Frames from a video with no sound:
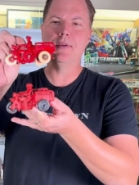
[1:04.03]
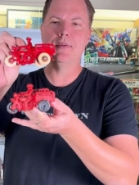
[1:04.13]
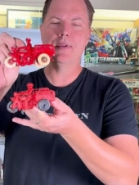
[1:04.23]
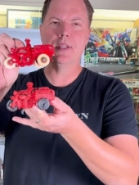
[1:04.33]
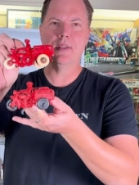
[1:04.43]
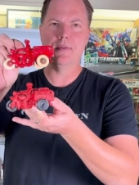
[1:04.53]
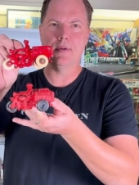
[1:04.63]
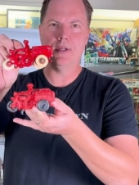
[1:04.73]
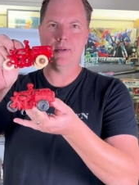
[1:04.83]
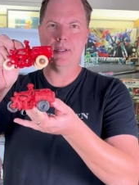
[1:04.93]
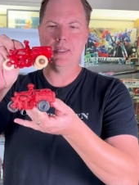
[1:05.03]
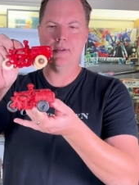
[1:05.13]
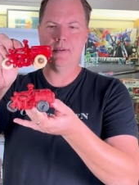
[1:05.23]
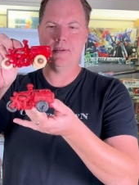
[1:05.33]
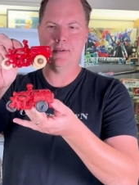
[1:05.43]
you see the real
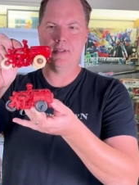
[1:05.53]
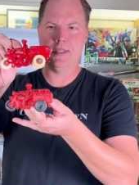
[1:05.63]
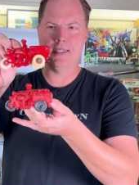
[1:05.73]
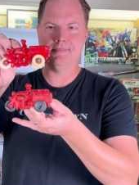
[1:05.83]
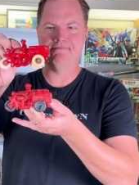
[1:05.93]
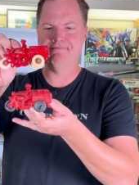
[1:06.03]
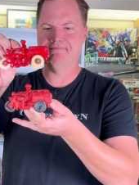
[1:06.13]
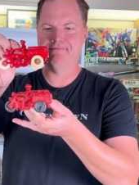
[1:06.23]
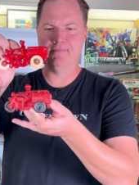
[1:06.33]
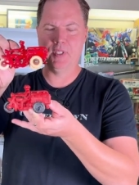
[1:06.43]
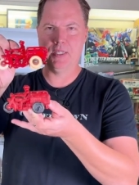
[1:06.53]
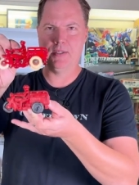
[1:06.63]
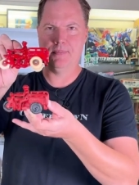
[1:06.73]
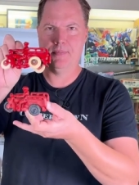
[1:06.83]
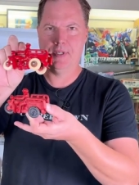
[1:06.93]
deal, you're like, mm, no,